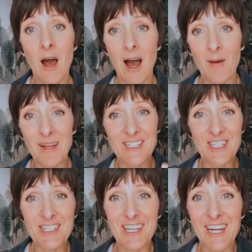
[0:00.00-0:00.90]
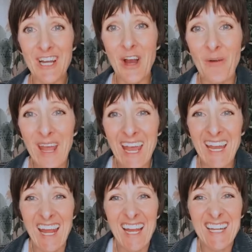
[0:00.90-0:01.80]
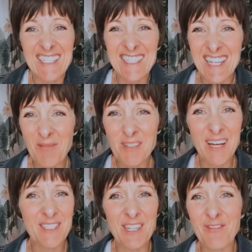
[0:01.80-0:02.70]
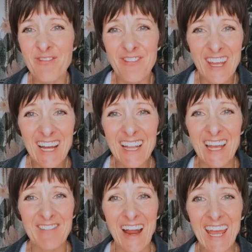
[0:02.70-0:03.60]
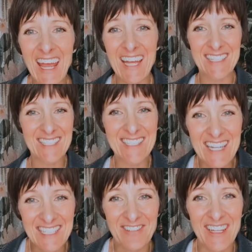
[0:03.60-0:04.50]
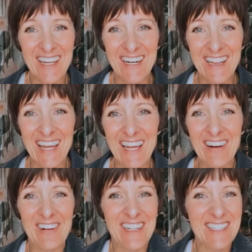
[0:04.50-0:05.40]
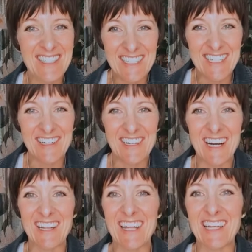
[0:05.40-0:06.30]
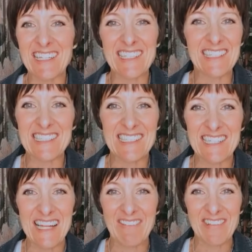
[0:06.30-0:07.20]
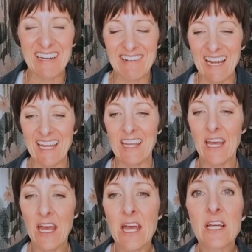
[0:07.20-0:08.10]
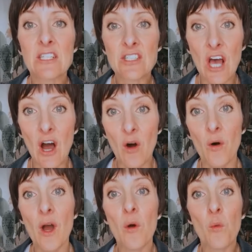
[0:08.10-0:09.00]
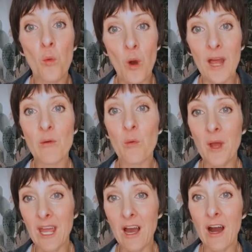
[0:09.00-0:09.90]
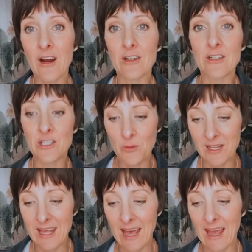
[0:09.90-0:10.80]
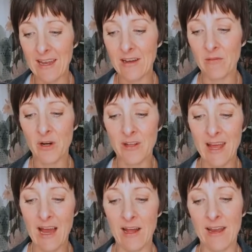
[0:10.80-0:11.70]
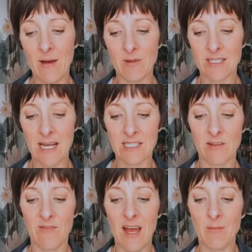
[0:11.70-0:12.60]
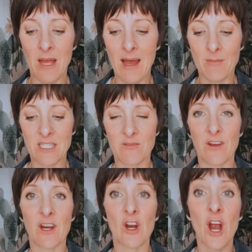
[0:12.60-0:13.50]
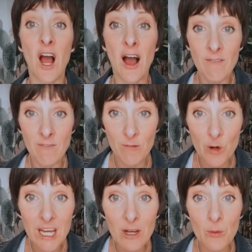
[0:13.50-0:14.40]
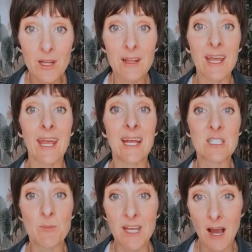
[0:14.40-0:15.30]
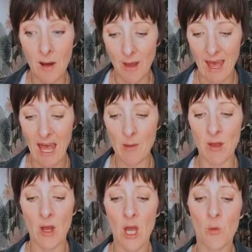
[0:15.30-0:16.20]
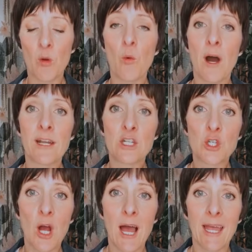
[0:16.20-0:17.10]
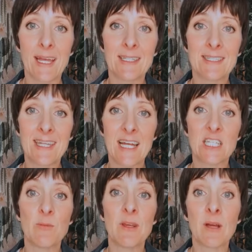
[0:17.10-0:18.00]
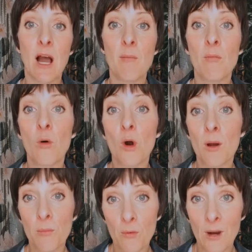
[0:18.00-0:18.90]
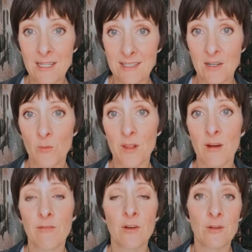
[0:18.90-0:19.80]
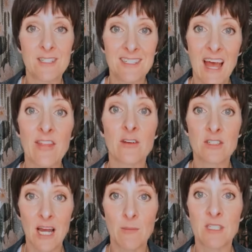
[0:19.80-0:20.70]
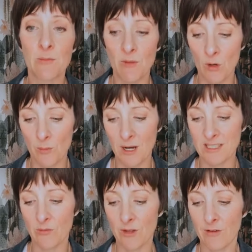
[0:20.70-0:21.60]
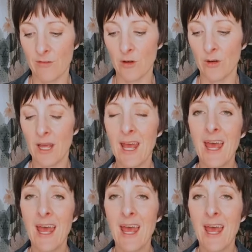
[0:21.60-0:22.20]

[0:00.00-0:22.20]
Um, it's just going to go in and it's sometimes you feel it, right? It sits right there. You're like, or it sits in your gut. like, oh, this just does not feel right. So when we are doing that and we're in that unappetizing atmosphere, frequently it's become a habit. We want to try instead to become more present with our food, set those times to be more present with our food.